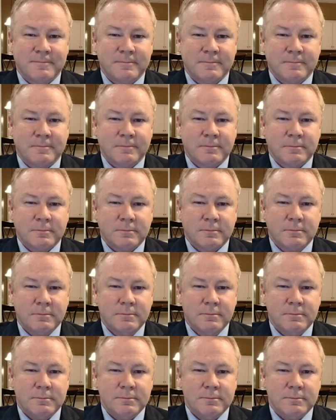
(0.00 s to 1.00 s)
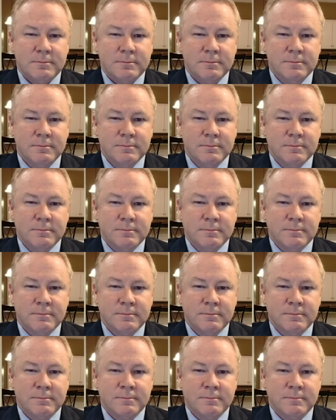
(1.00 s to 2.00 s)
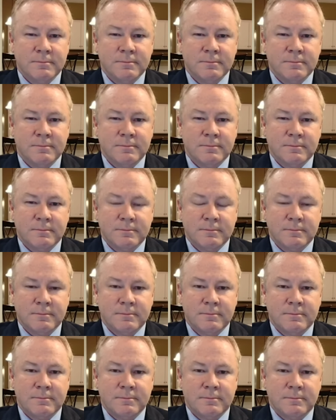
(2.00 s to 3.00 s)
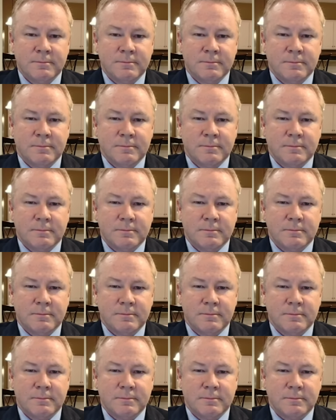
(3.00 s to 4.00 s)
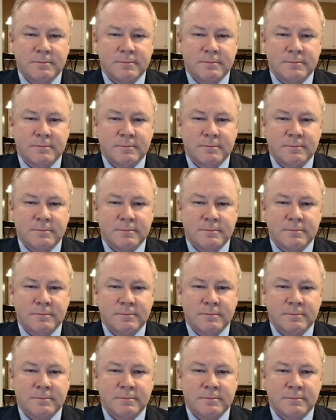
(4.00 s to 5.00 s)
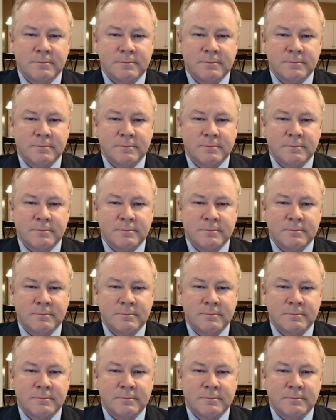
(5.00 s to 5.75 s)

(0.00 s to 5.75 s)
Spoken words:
The person shown says nothing.